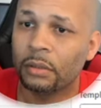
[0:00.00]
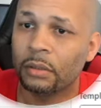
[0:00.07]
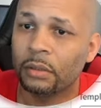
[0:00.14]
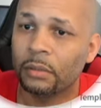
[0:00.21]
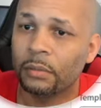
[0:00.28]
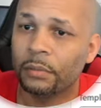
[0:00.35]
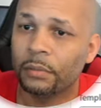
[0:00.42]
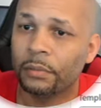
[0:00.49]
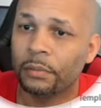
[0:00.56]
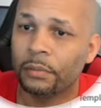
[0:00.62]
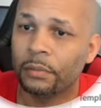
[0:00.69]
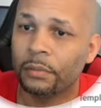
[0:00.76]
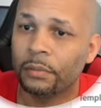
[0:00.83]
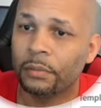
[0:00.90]

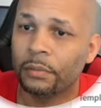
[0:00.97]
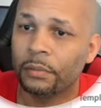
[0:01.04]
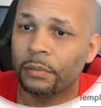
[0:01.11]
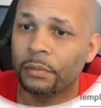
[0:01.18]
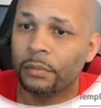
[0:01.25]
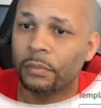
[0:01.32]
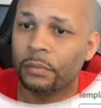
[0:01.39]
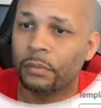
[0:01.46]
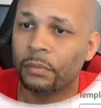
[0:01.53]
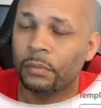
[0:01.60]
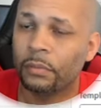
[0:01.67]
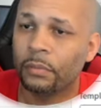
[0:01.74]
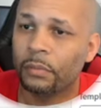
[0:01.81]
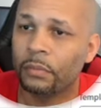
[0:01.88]

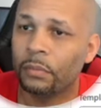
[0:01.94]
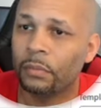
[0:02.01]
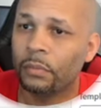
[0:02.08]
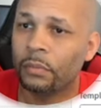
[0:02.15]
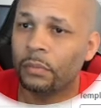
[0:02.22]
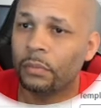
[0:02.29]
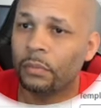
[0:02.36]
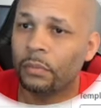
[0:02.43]
(no one is talking)